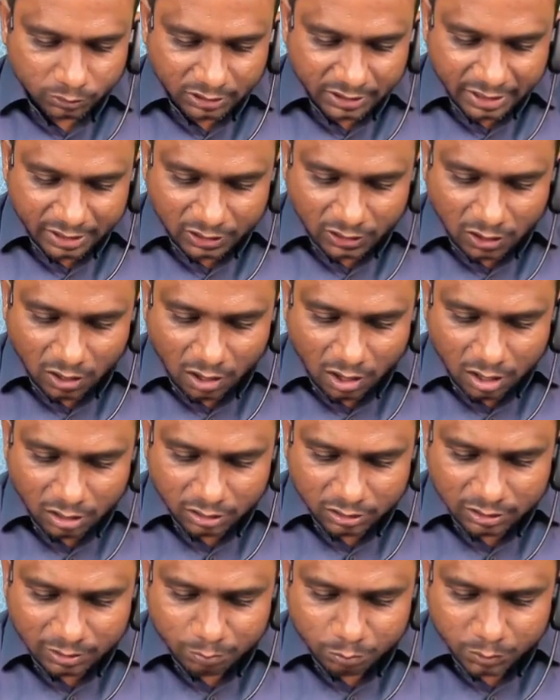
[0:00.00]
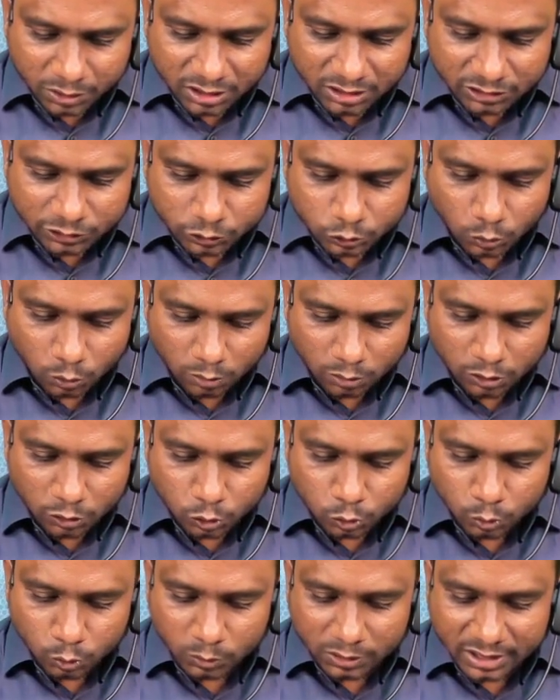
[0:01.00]
a car company sold
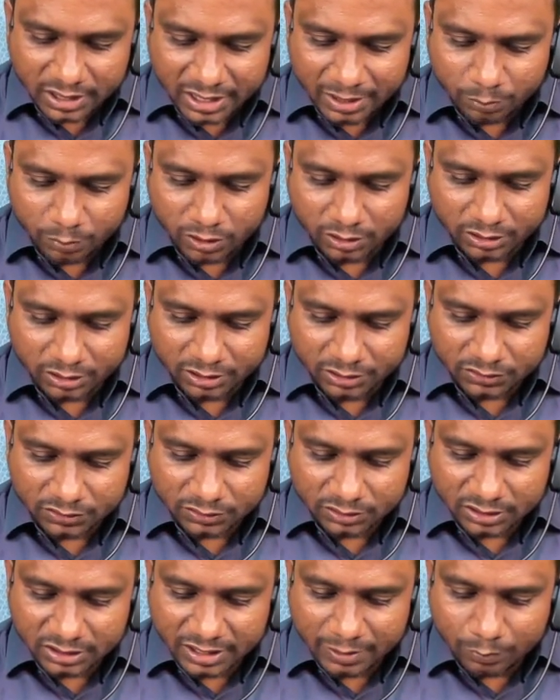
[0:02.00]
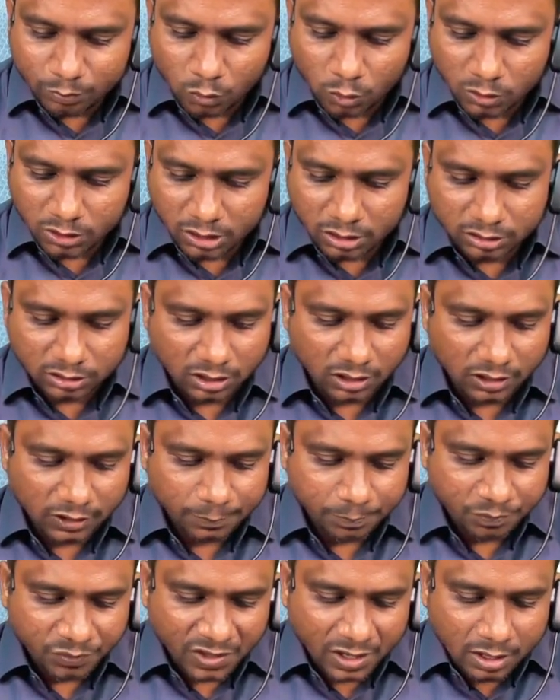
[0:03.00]
to A Brothers a motor car
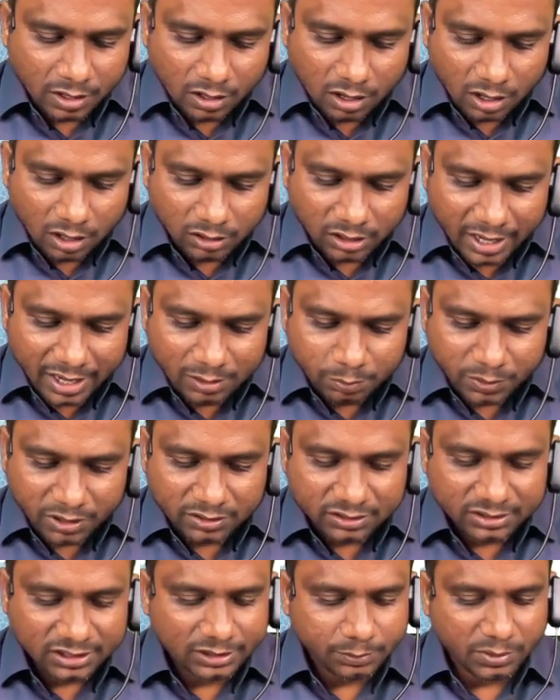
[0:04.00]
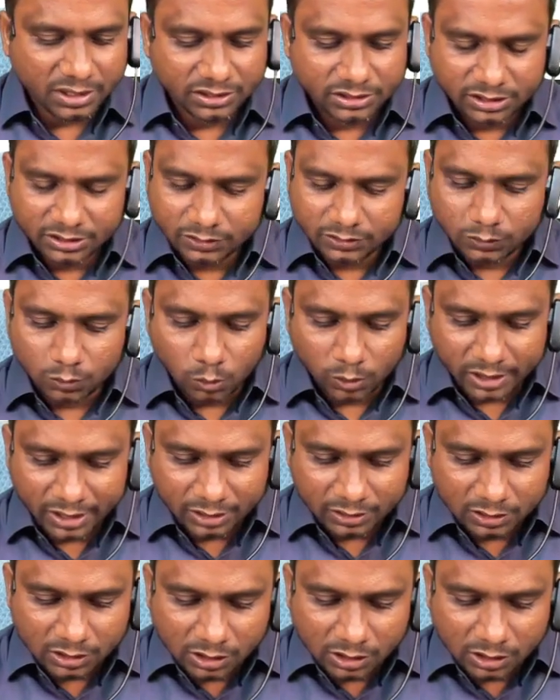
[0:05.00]
on hire purchase basis. Okay.